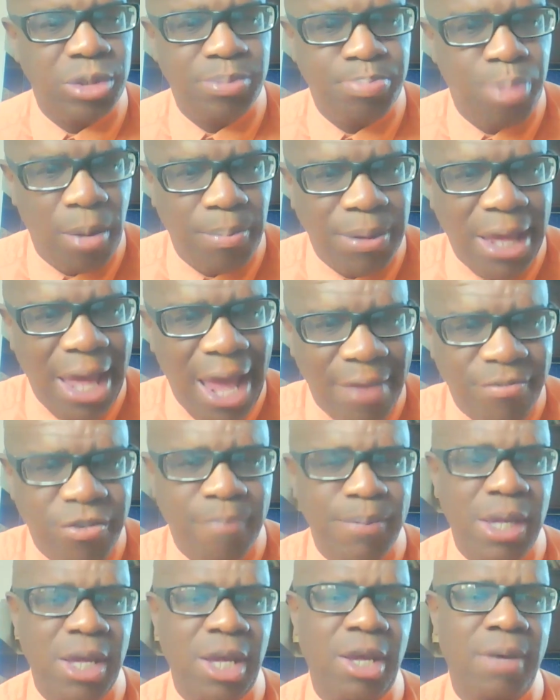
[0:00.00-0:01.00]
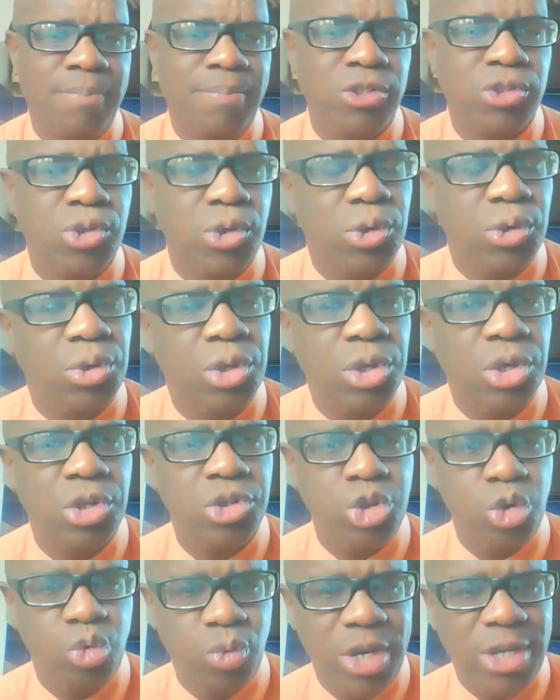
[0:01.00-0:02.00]
would probably ever be able to,
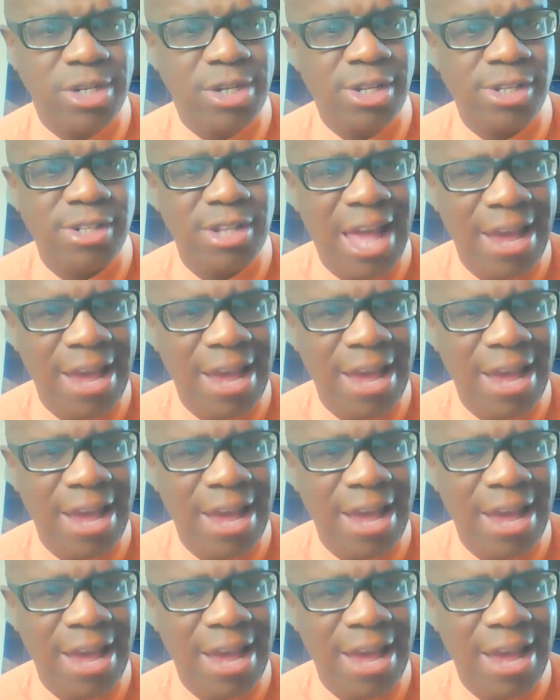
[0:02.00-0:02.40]
to read in his